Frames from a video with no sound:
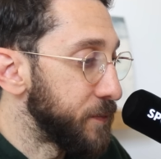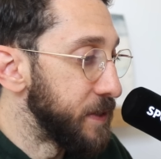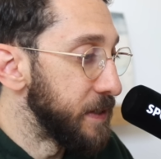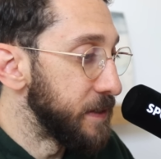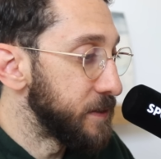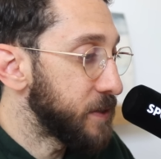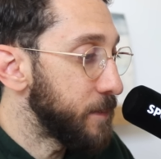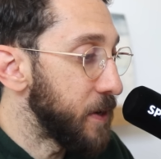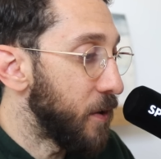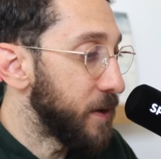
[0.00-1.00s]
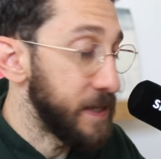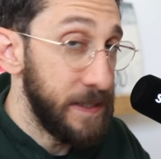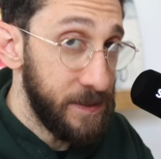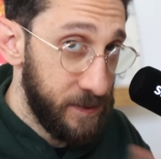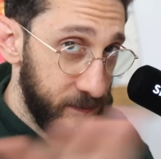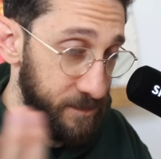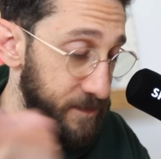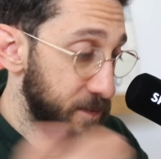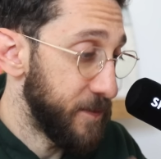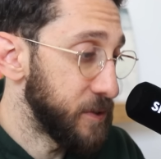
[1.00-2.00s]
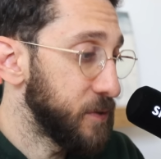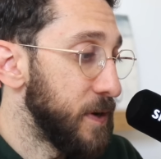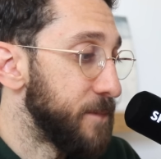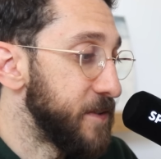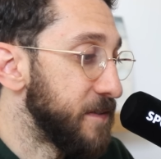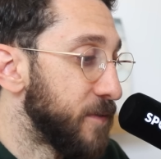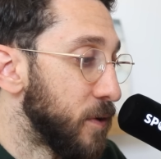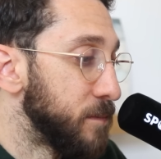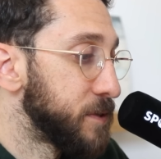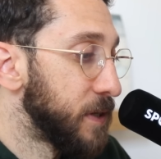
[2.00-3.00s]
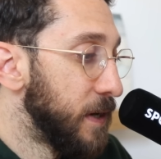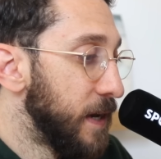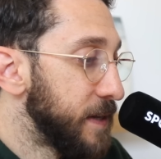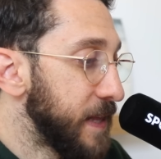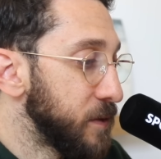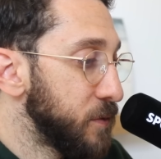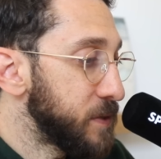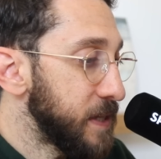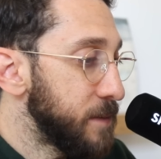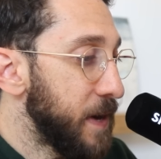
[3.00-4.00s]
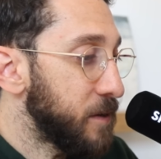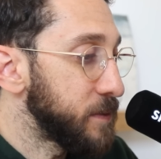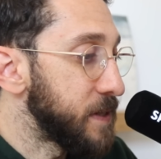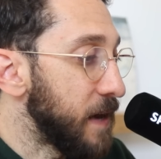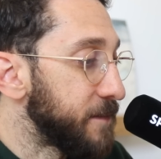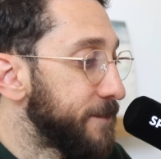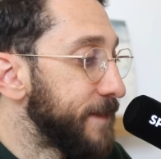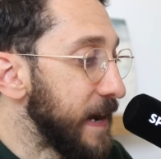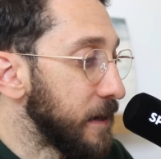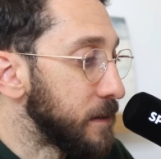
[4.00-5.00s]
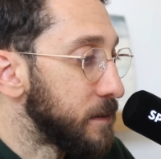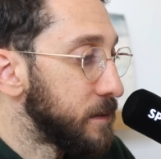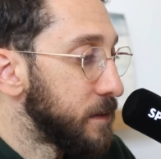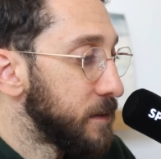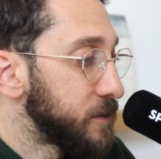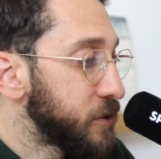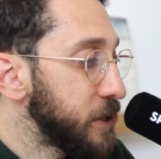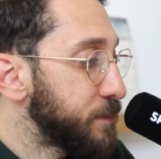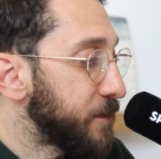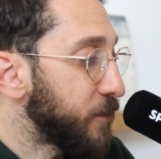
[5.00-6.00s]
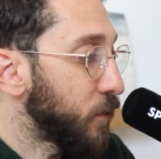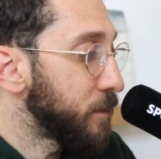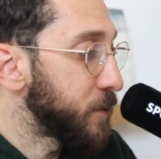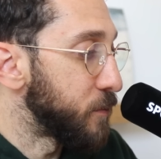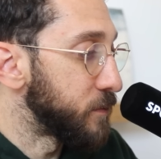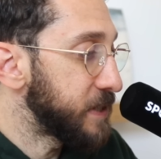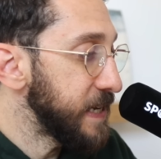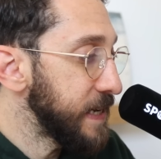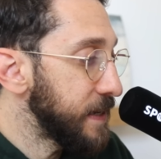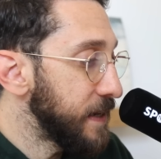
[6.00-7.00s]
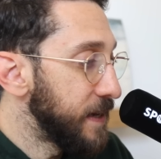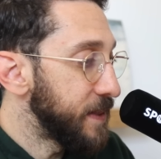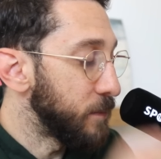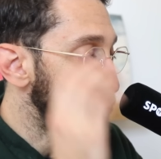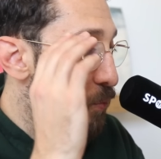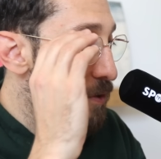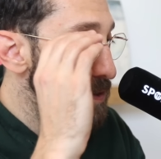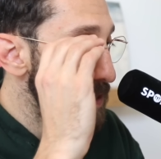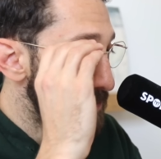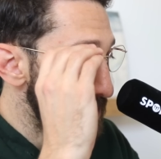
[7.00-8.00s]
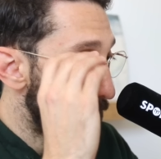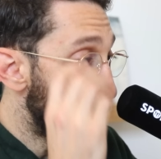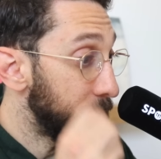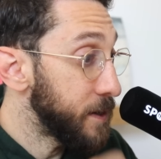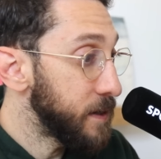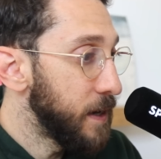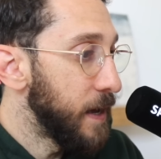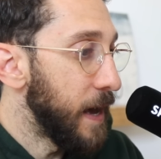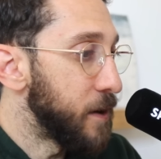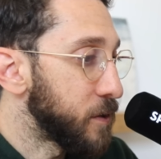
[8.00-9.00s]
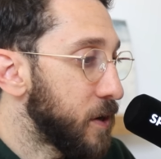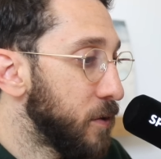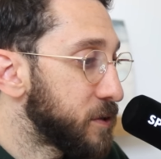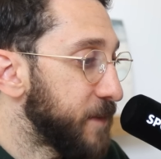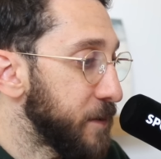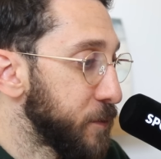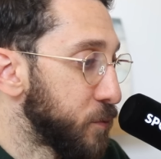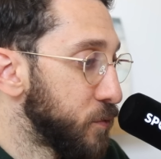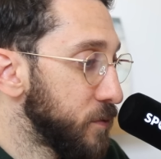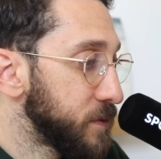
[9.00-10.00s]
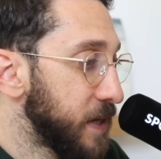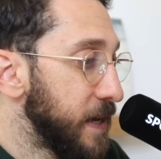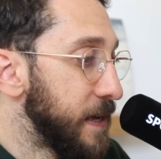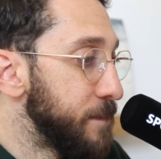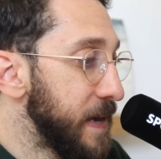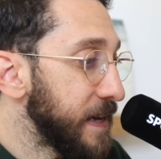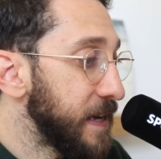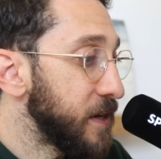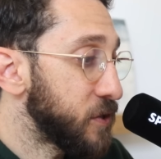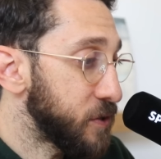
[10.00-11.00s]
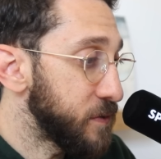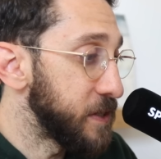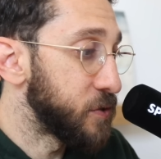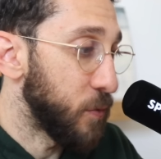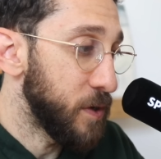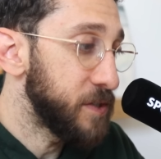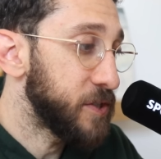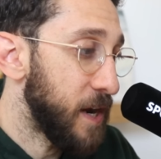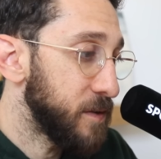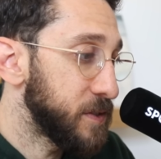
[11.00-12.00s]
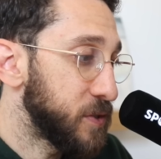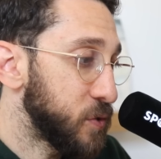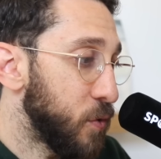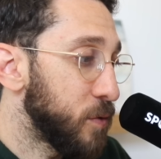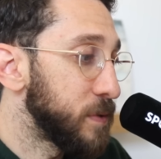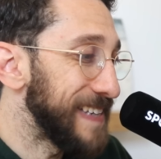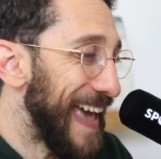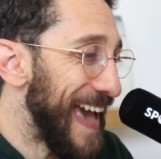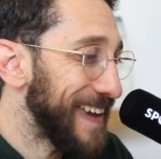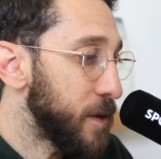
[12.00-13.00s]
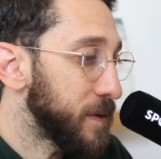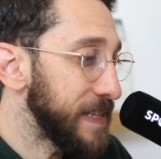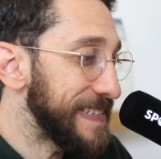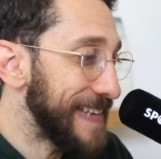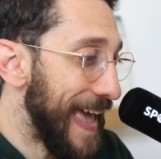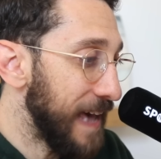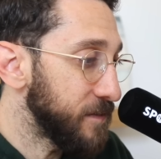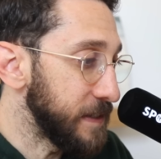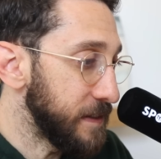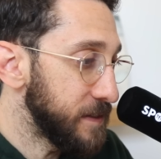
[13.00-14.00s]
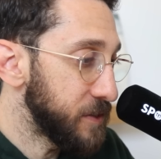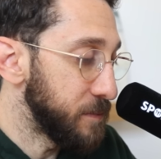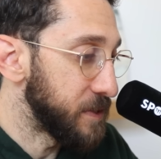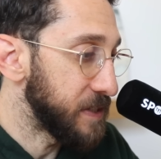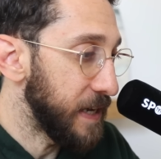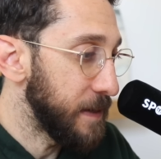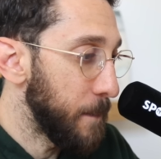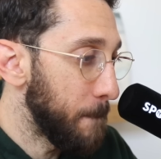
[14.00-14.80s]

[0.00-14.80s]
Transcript: the summit audience from the first clip via Forbes that losing the medal was not fair she performed a routine that was worthy of the honor, and her coach followed the rules in making sure that Jordan Chiles' score was accurately tallied, she would say.